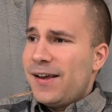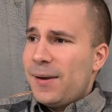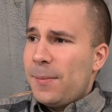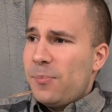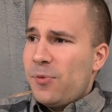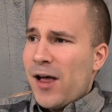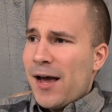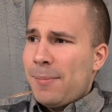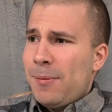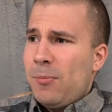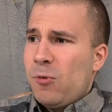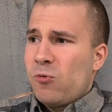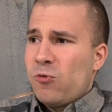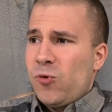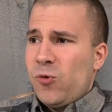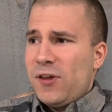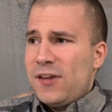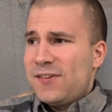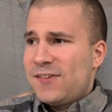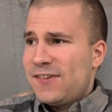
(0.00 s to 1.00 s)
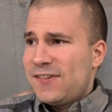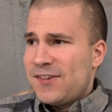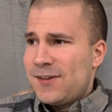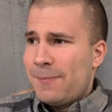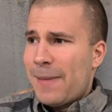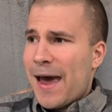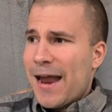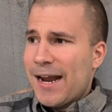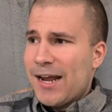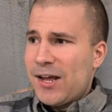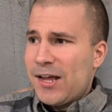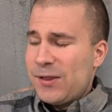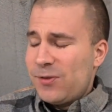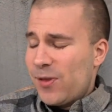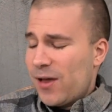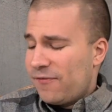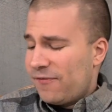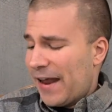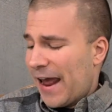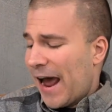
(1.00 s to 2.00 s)
Black people were really systematically
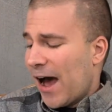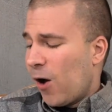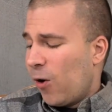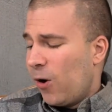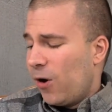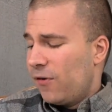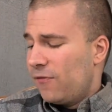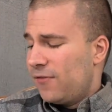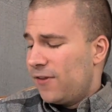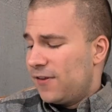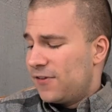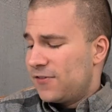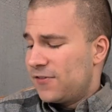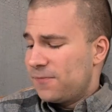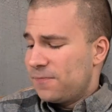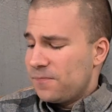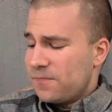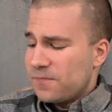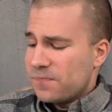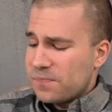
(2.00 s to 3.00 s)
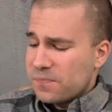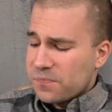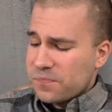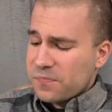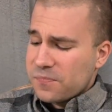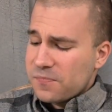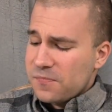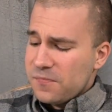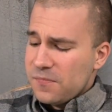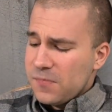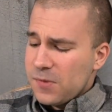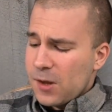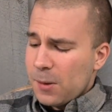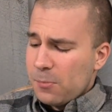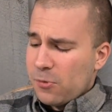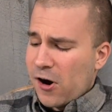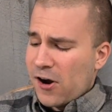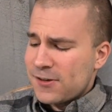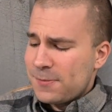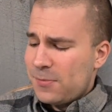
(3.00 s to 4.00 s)
left out of this
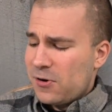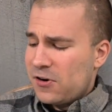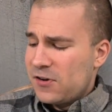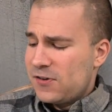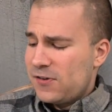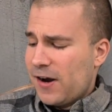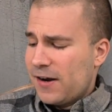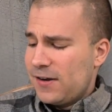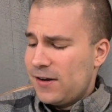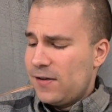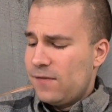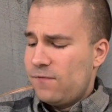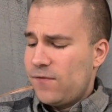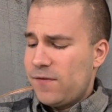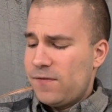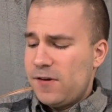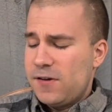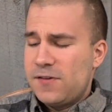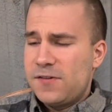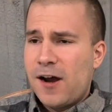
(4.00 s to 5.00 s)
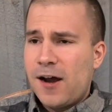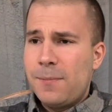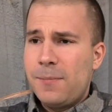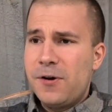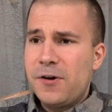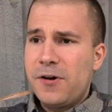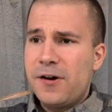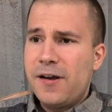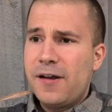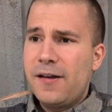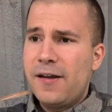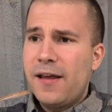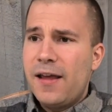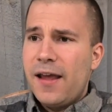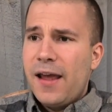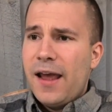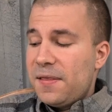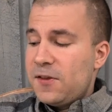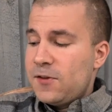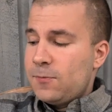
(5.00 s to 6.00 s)
prosperous 1950s time period.
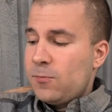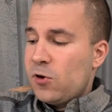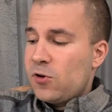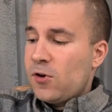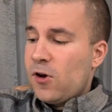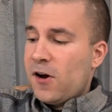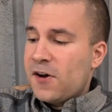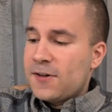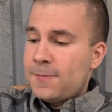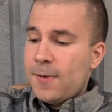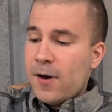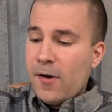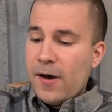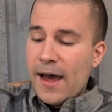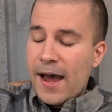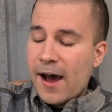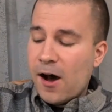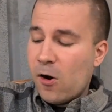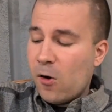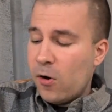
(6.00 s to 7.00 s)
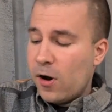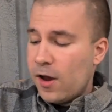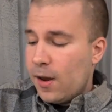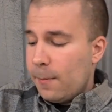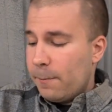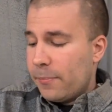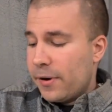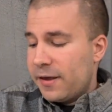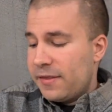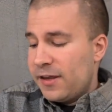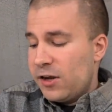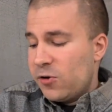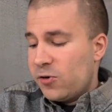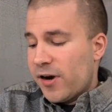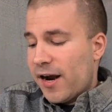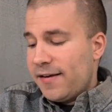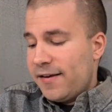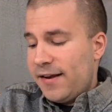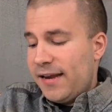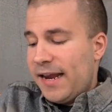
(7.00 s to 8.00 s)
And this book talks about how by the year
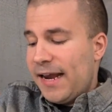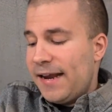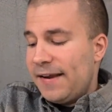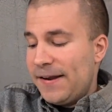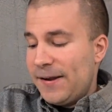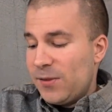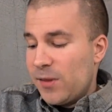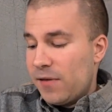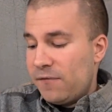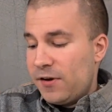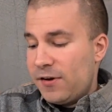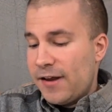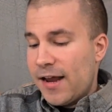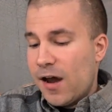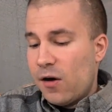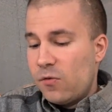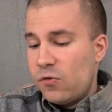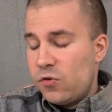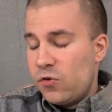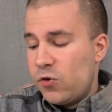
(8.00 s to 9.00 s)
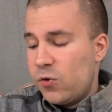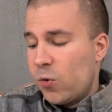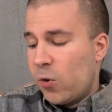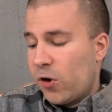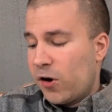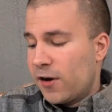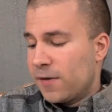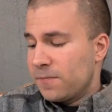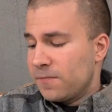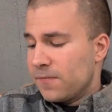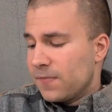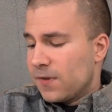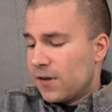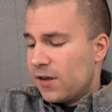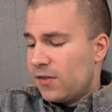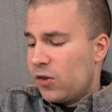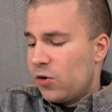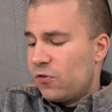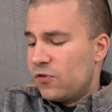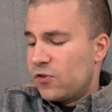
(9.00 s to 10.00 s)
1980 in Levittown, New York,
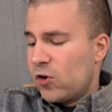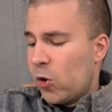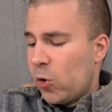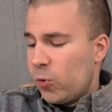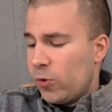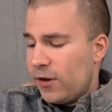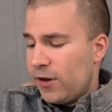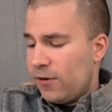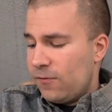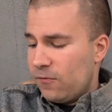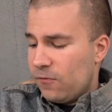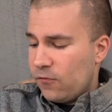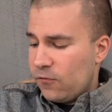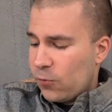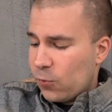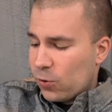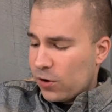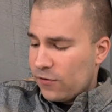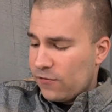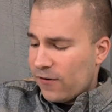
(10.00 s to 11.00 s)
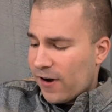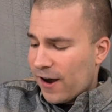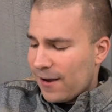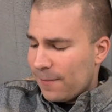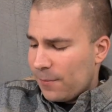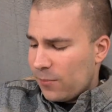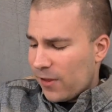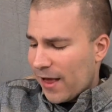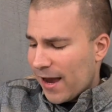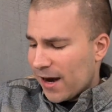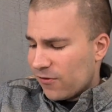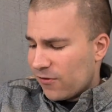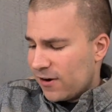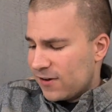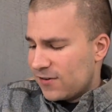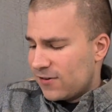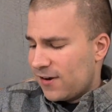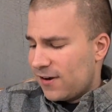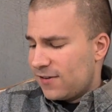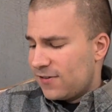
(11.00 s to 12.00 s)
there was only 45 Black
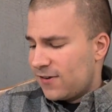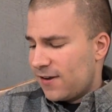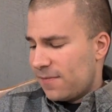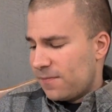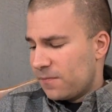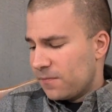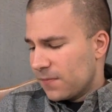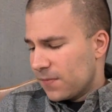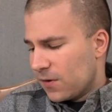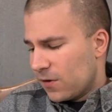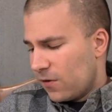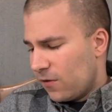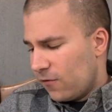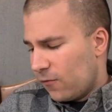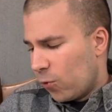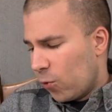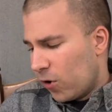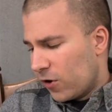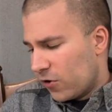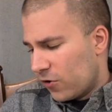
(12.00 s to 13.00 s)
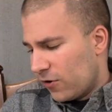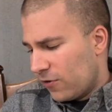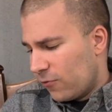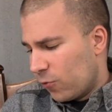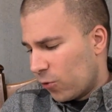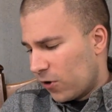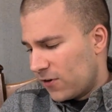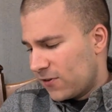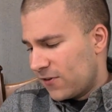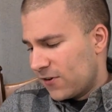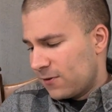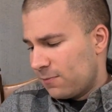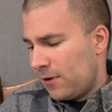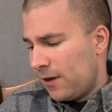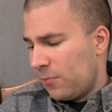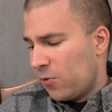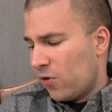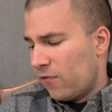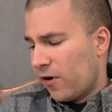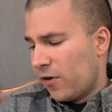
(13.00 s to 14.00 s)
residents and 446
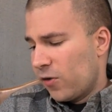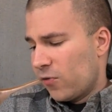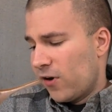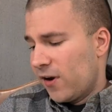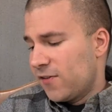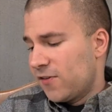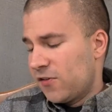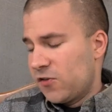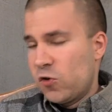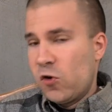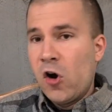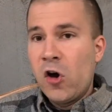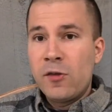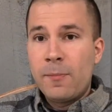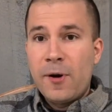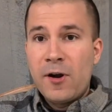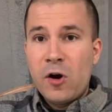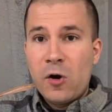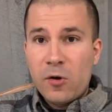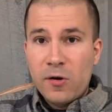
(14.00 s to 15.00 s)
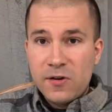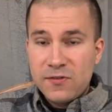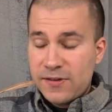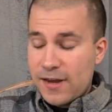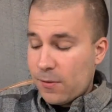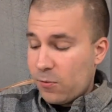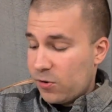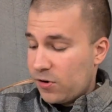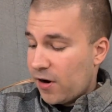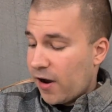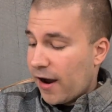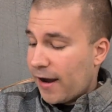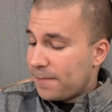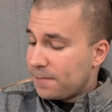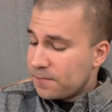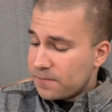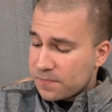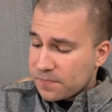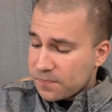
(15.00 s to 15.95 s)
people of other races, so other minorities that were not